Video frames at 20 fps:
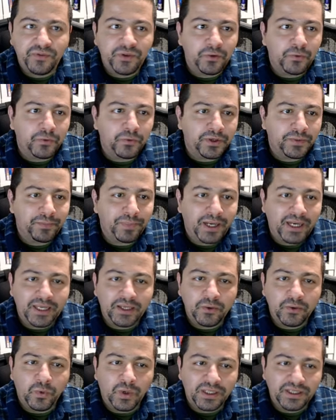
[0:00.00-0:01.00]
if you were
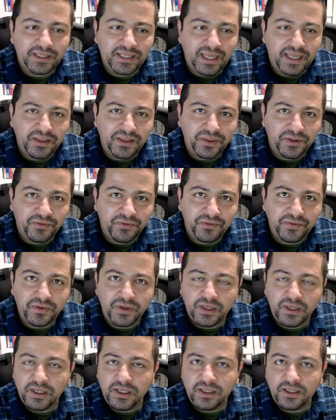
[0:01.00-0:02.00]
buying one tenth of
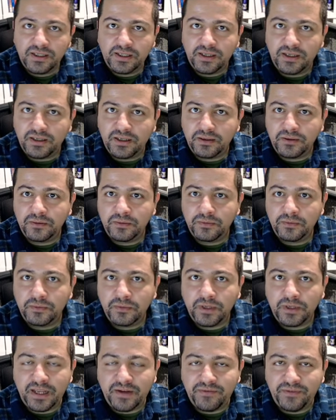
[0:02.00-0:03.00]
the
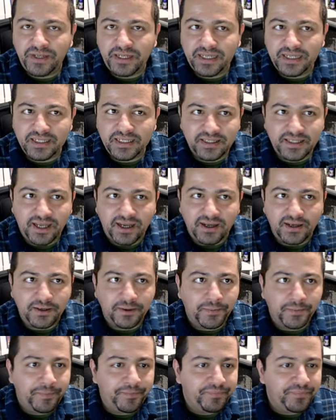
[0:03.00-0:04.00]
Nvidia stock.
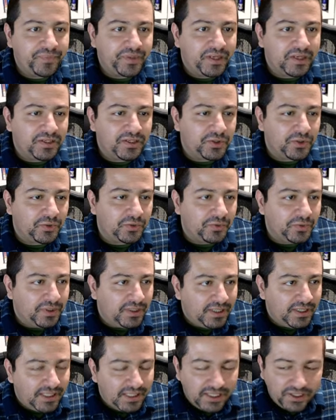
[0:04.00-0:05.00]
So
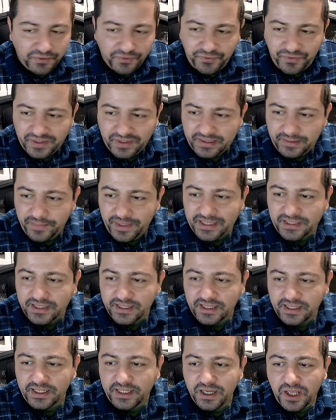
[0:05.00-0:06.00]

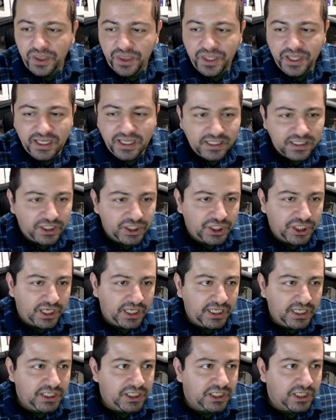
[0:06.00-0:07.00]
fundamentally nothing is
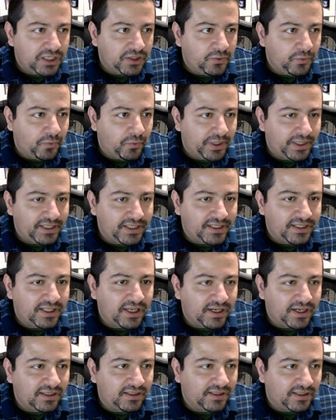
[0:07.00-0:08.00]
changing when a
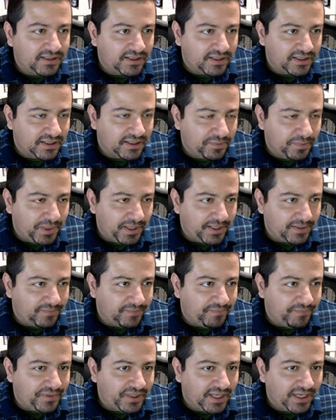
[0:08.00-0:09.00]
stock does a split.
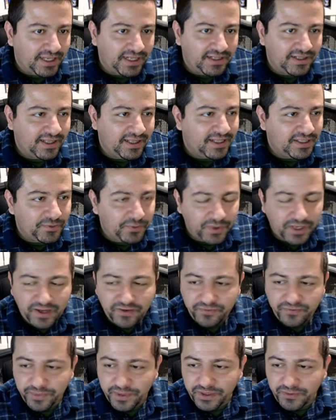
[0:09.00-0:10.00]
And that's what
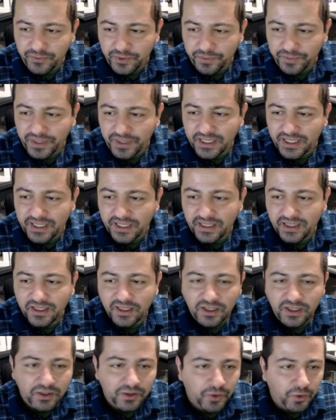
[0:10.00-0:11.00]
I've been
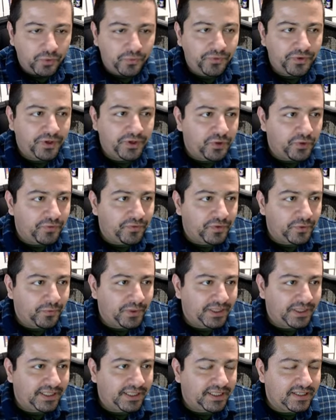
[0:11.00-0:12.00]
repeating over and over
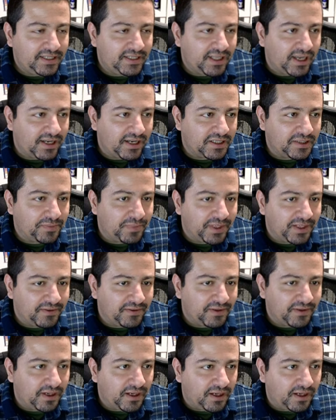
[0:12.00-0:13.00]
with these stock
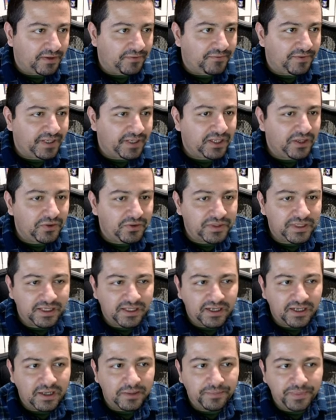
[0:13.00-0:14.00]
split uh, videos
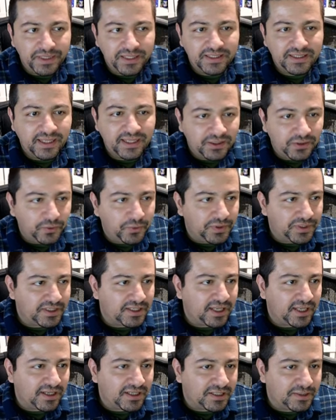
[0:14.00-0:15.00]
and companies that do a
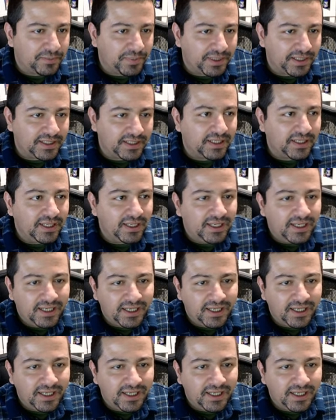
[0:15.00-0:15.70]
stock split